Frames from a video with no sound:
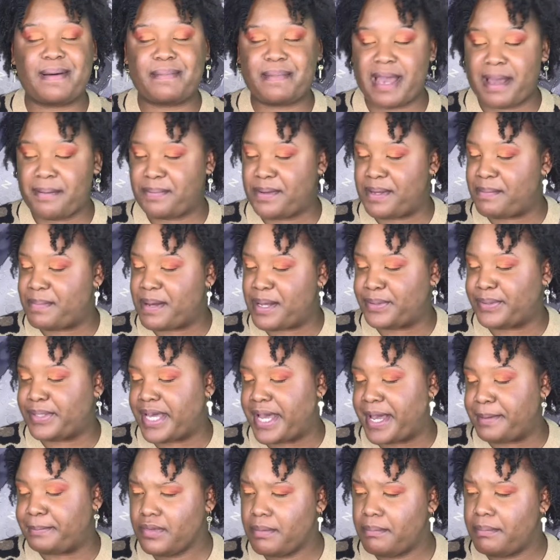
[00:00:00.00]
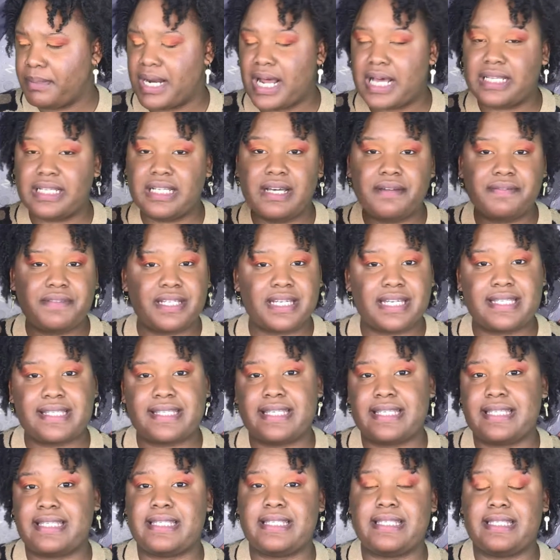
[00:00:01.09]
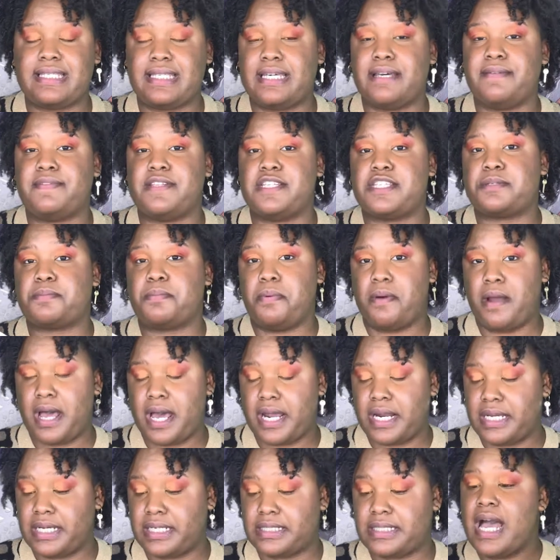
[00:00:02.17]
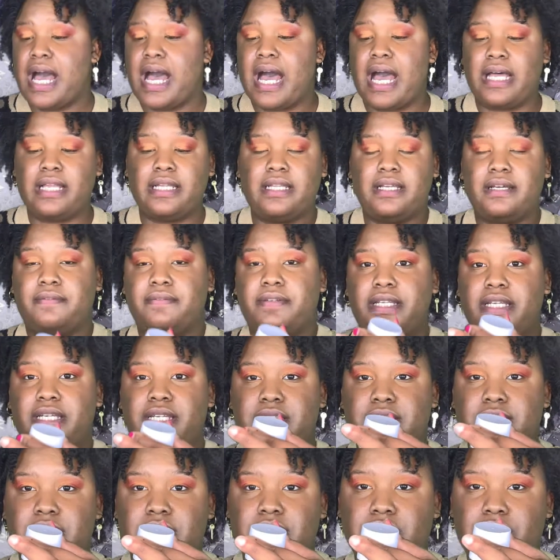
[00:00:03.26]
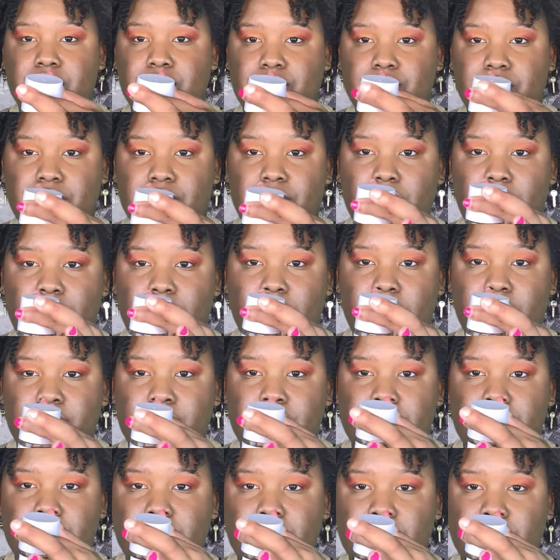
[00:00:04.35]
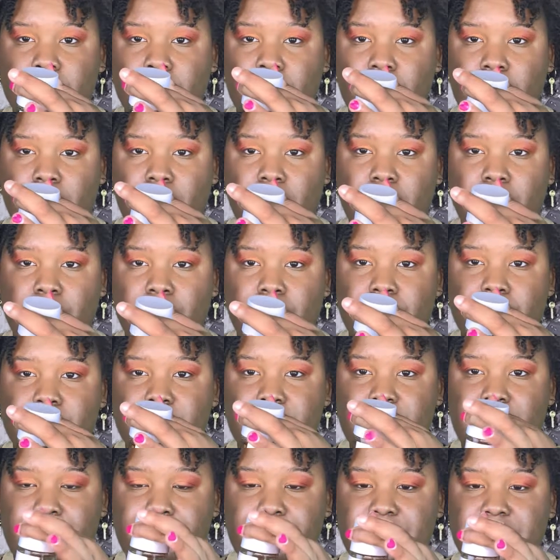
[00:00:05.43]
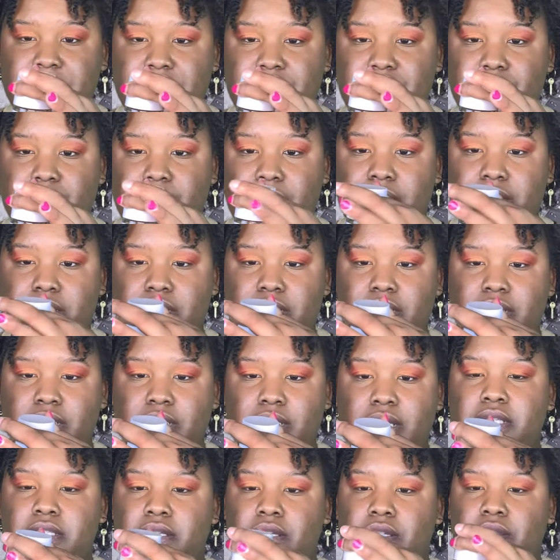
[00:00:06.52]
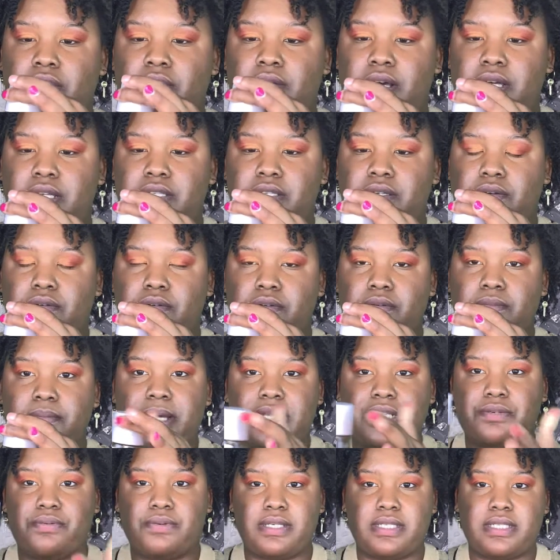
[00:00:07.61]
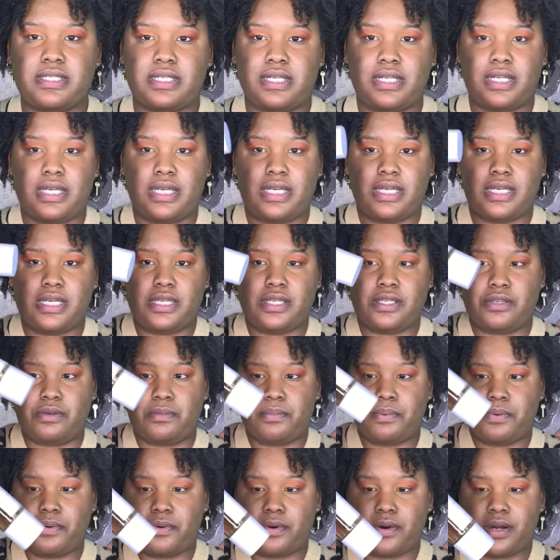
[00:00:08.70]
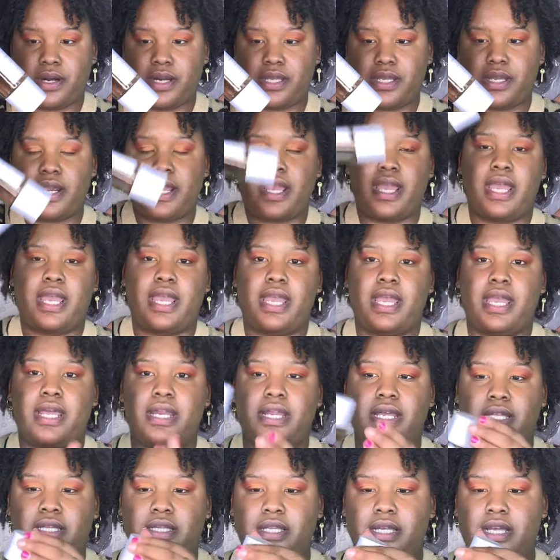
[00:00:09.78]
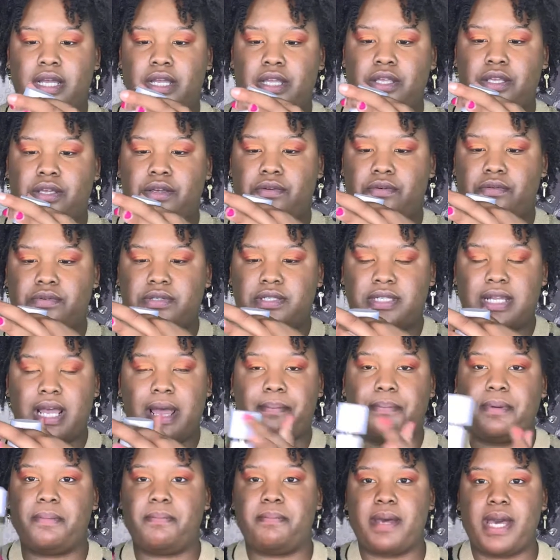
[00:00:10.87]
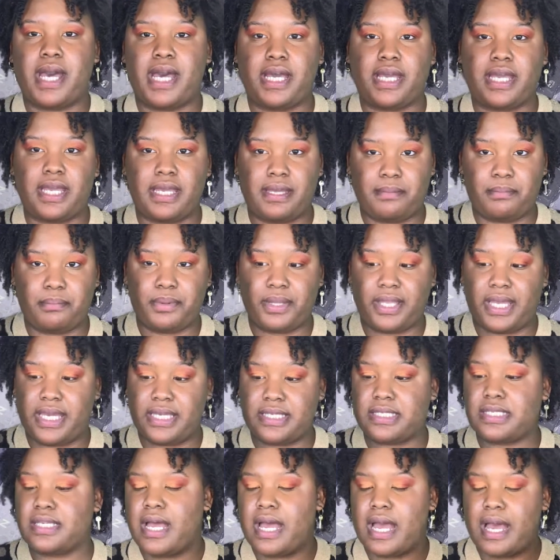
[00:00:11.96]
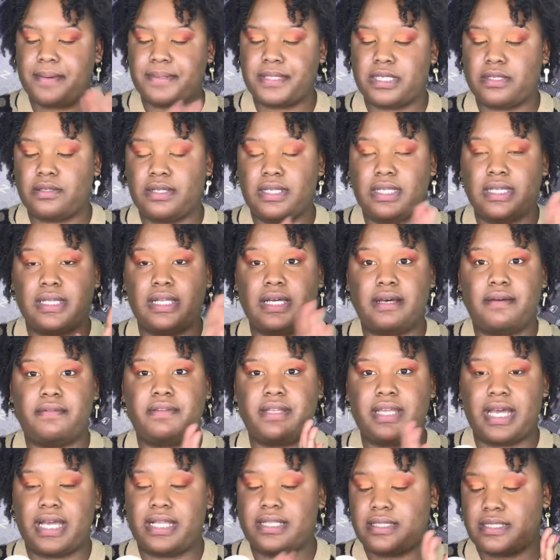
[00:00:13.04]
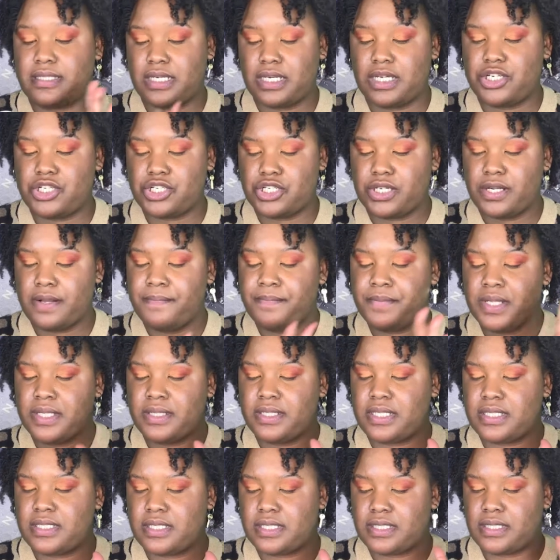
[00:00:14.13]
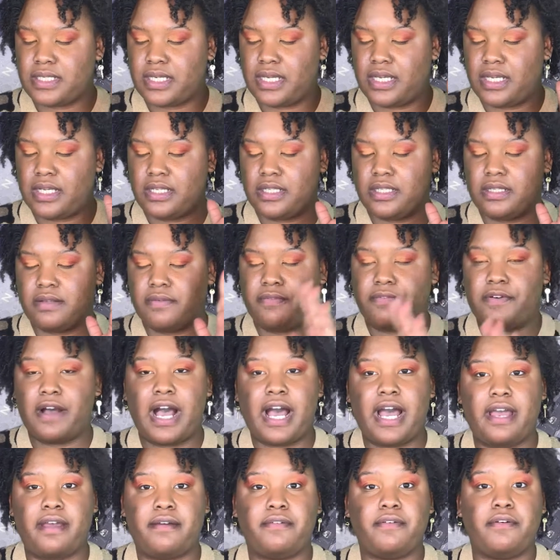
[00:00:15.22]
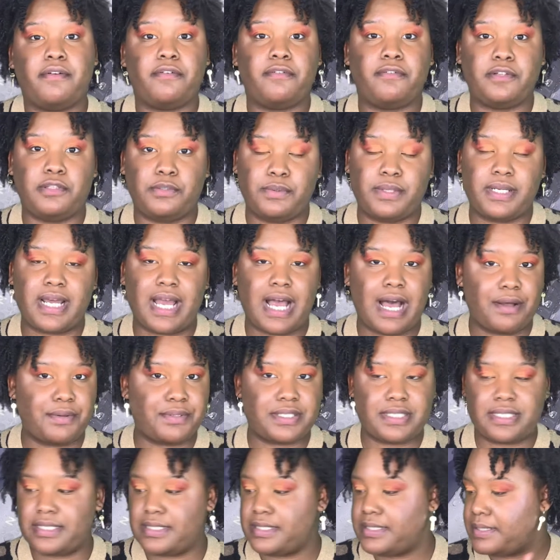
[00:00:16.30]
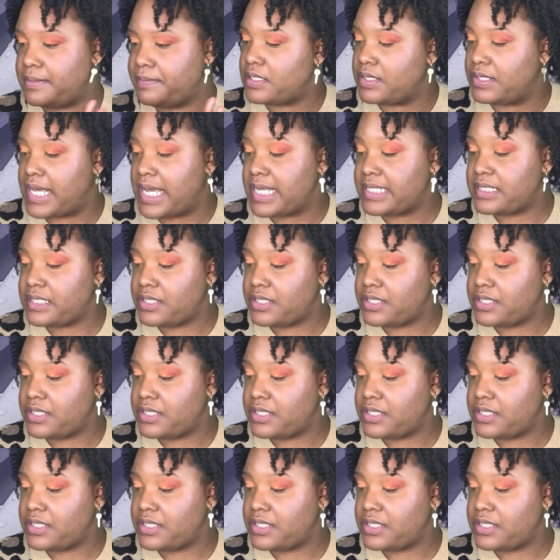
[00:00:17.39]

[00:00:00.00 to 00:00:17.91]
happy about that. But I love the consistency of this product. I love that it's a screw on, close type of situation. So you unscrew by twisting it, you pour it in your hand, and then you snap it back in place. Absolutely love that touch. This is in 5 fluid ounces. So that's the